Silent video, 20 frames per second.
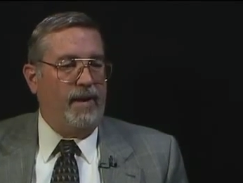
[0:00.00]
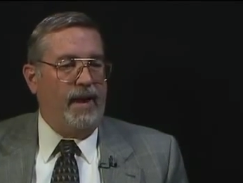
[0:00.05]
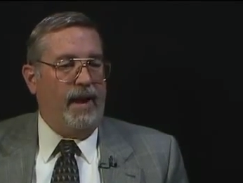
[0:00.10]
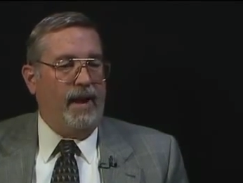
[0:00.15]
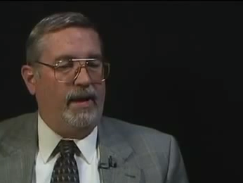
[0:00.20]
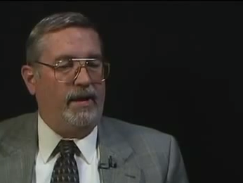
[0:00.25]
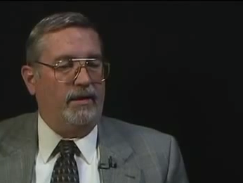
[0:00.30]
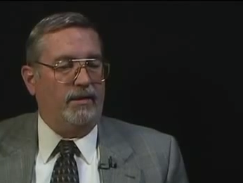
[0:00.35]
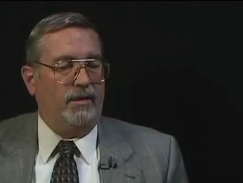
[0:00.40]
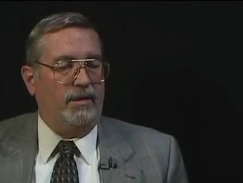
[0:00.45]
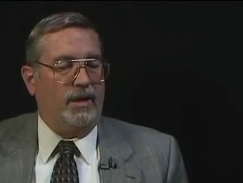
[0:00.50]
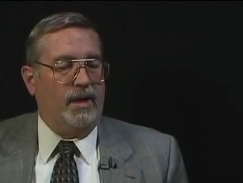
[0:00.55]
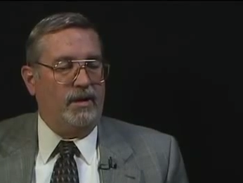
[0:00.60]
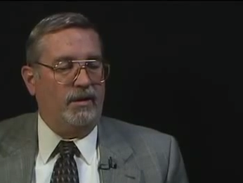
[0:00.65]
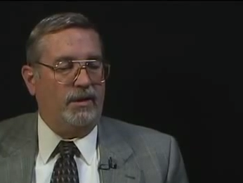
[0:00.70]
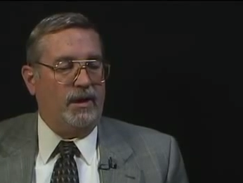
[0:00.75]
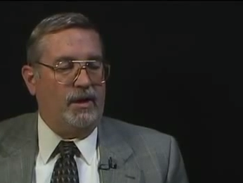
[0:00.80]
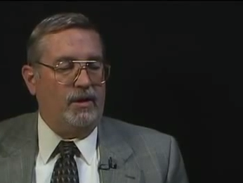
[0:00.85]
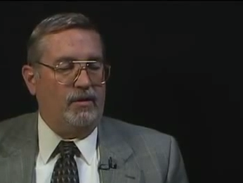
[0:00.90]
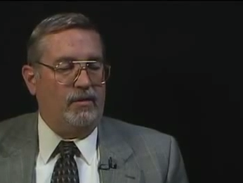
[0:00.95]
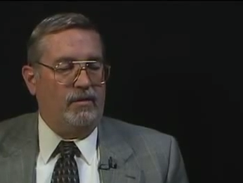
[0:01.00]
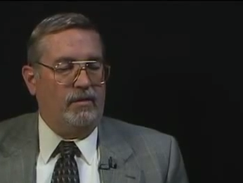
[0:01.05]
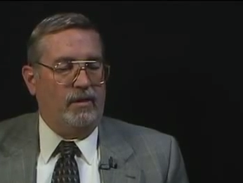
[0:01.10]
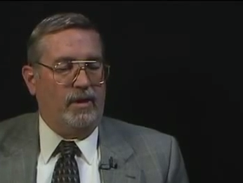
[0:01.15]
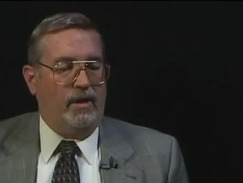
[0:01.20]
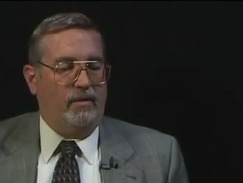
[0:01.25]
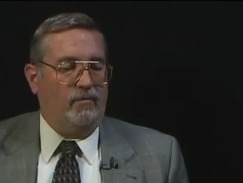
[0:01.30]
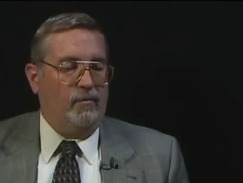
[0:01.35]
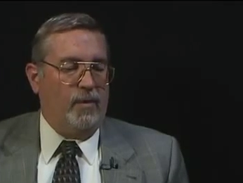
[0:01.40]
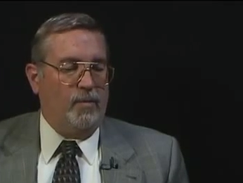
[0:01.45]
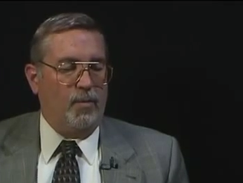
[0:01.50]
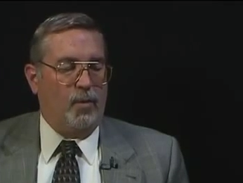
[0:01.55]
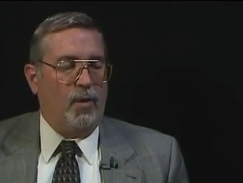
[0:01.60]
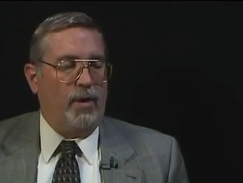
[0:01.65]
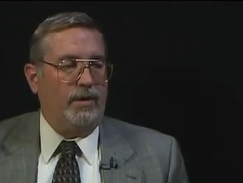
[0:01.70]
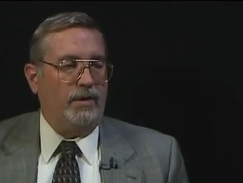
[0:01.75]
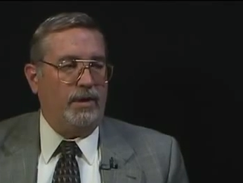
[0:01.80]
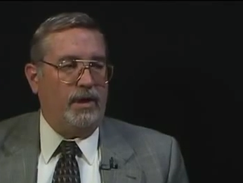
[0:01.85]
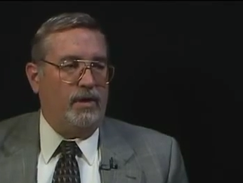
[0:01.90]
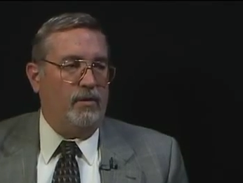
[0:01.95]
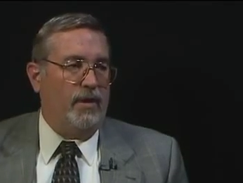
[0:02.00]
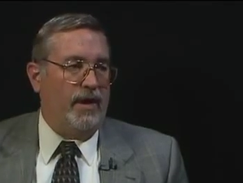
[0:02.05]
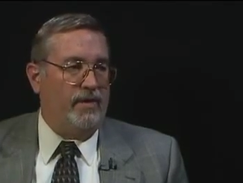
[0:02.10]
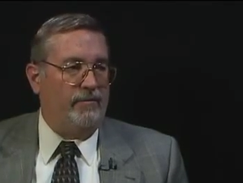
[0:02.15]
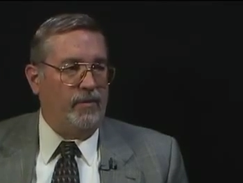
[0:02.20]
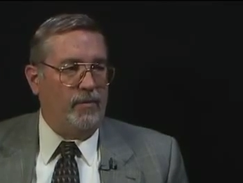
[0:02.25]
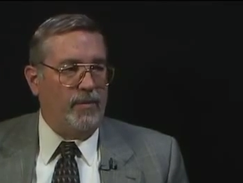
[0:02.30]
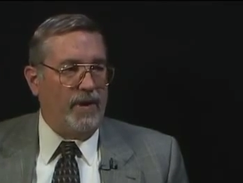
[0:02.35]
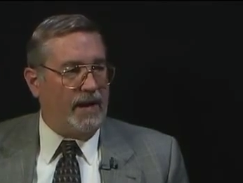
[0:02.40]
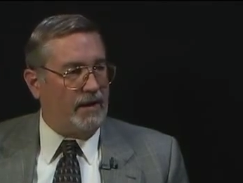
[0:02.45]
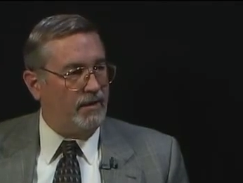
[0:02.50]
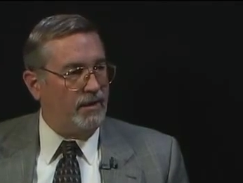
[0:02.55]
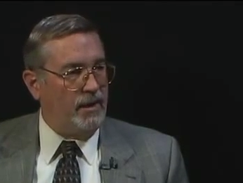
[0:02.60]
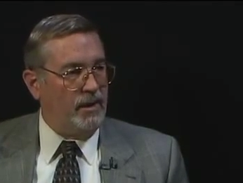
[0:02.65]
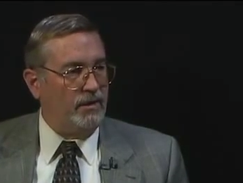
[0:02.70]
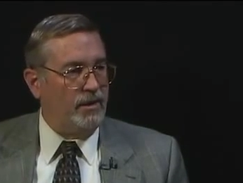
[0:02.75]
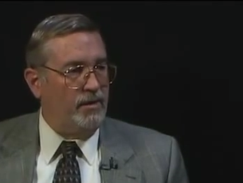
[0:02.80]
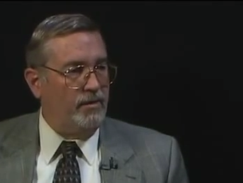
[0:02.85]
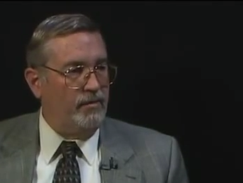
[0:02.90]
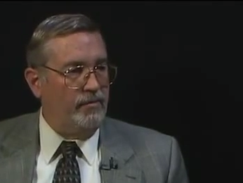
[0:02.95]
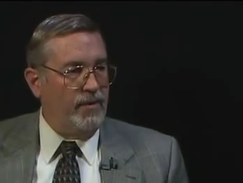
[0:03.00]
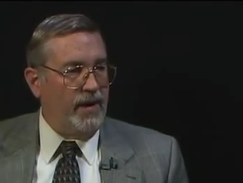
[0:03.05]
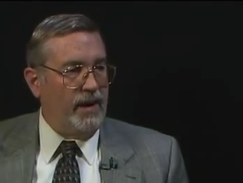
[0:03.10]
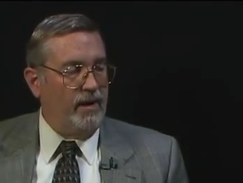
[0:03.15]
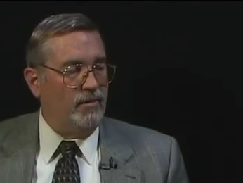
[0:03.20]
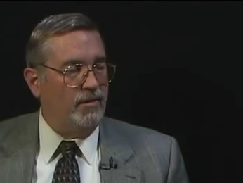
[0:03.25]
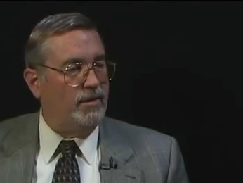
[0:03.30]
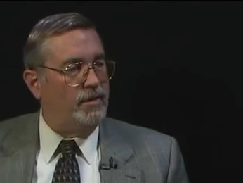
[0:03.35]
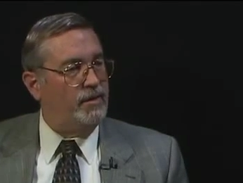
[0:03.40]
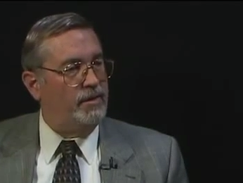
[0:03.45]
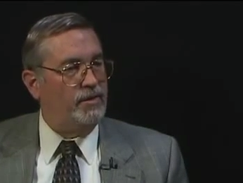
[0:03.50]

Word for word: and it says it, it reports that you have about 600,000